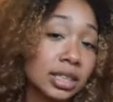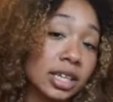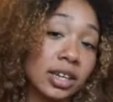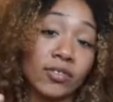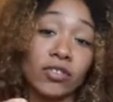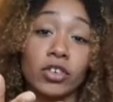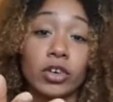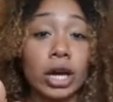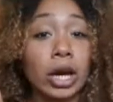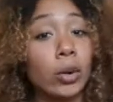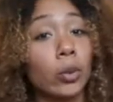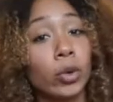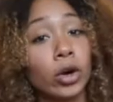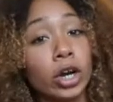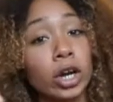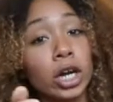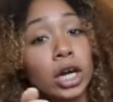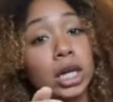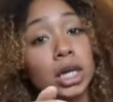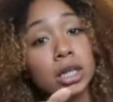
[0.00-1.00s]
If you're at
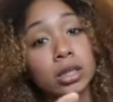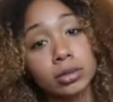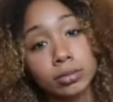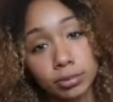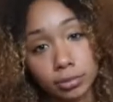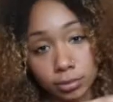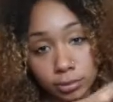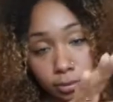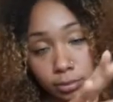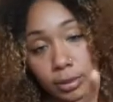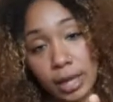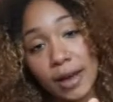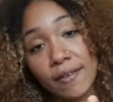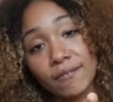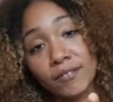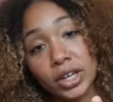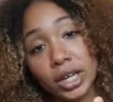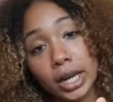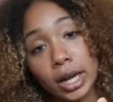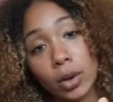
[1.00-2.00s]
work, have
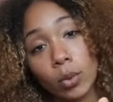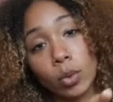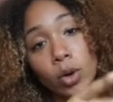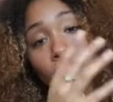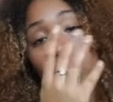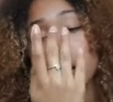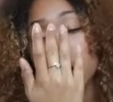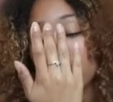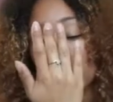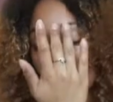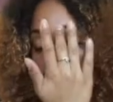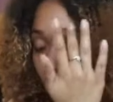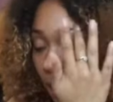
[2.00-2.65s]
fun at work.